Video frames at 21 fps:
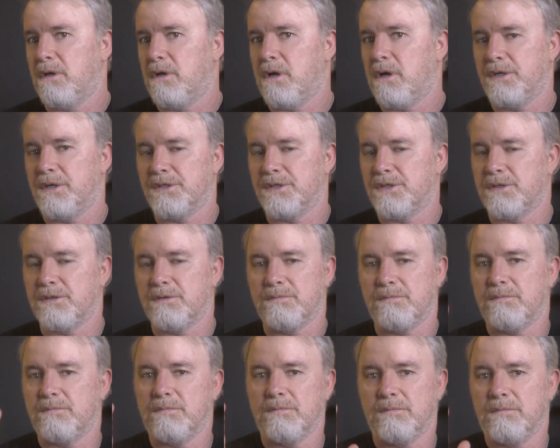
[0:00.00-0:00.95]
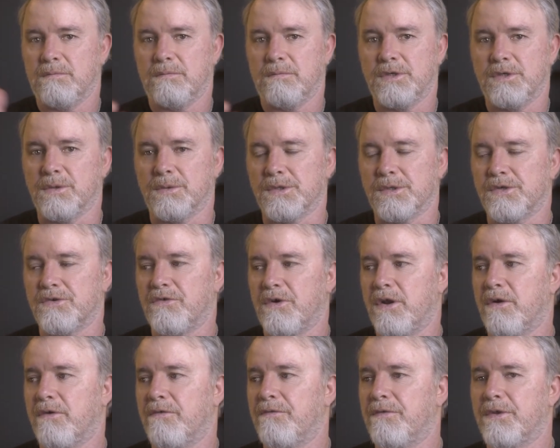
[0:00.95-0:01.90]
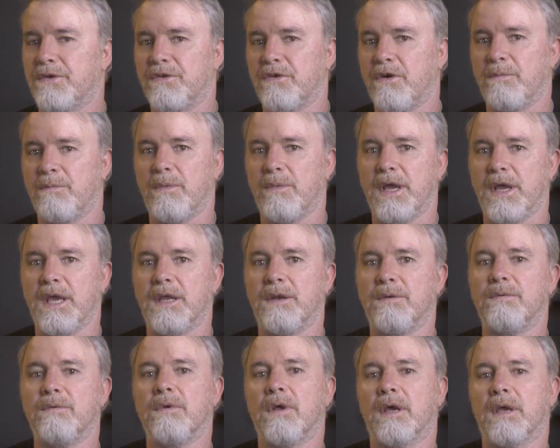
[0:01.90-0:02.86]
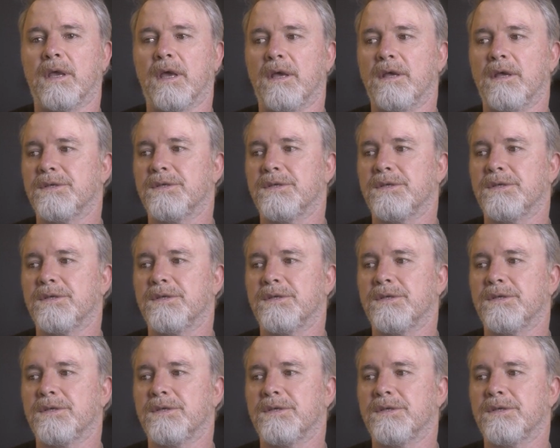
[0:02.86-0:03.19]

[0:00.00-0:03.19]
I just do it straight off the top of my head, okay?